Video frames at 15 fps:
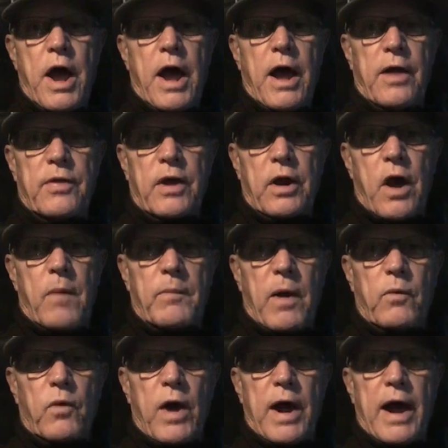and then on my
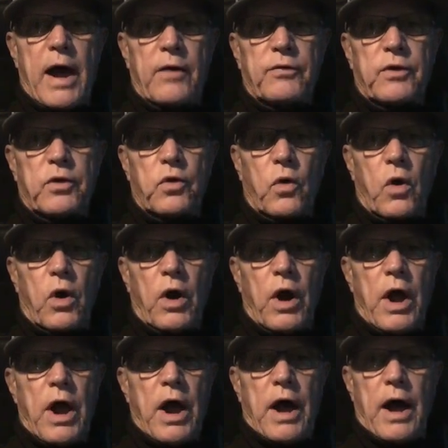way out the door,
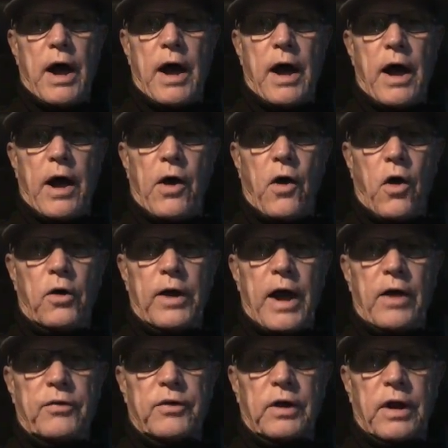I hauled
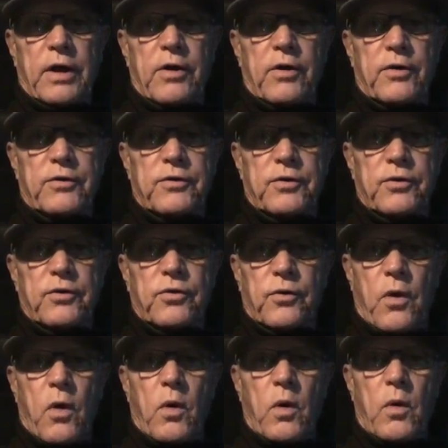out the litter to
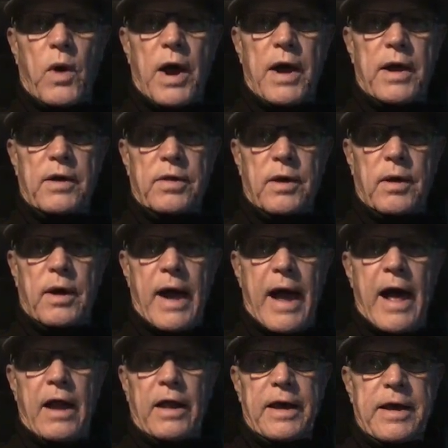throw away in the
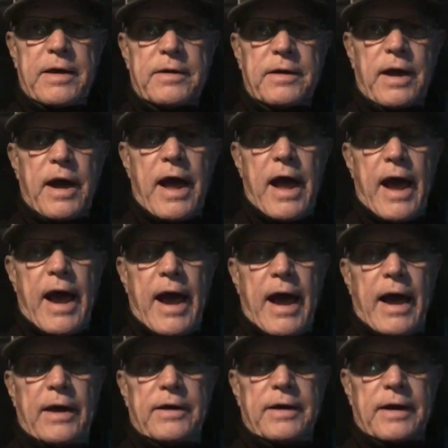alley.
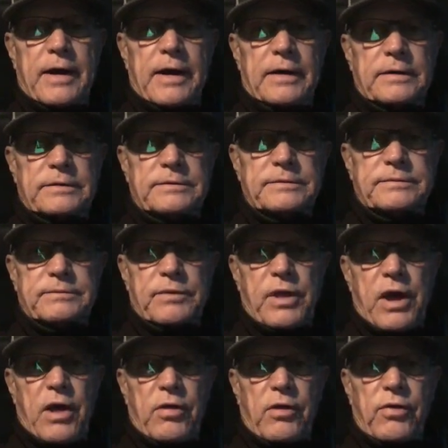And
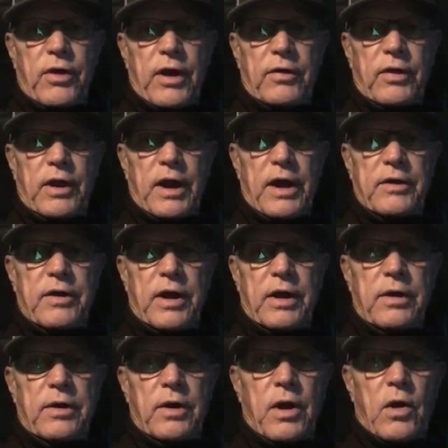the other thing that I
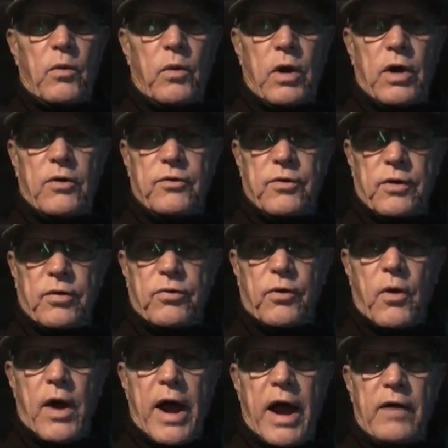did was
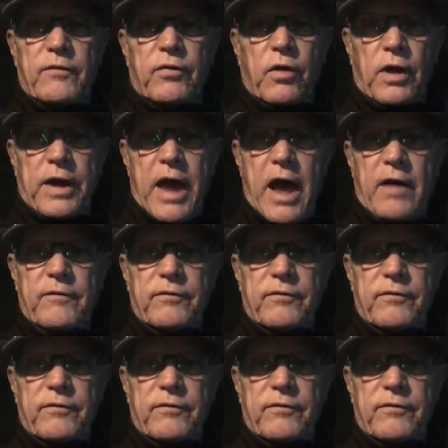throw a handful of cat